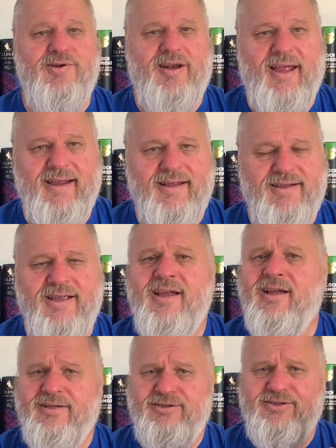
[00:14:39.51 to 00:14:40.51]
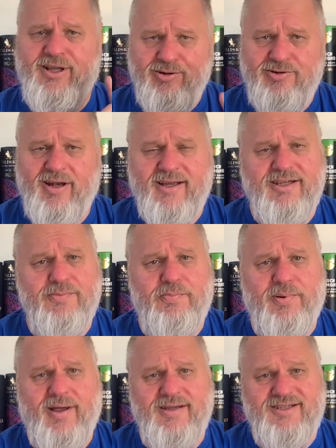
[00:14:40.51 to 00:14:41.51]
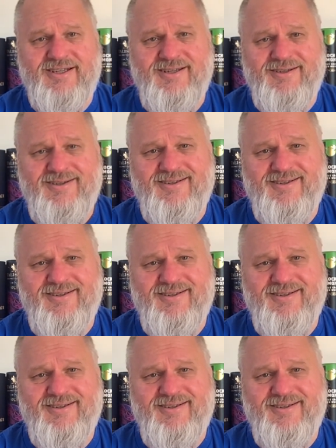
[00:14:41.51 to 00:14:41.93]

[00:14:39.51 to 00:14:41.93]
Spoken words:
like it. Don't like the price.